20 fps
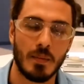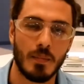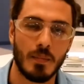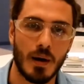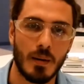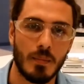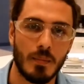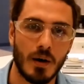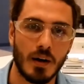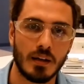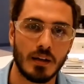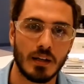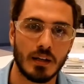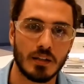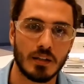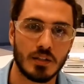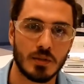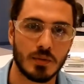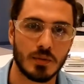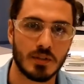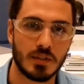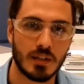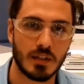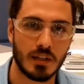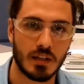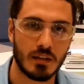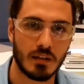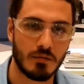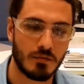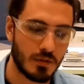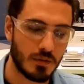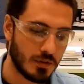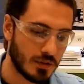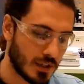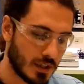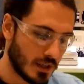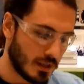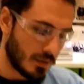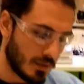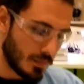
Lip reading: by binding it to a silicon filter.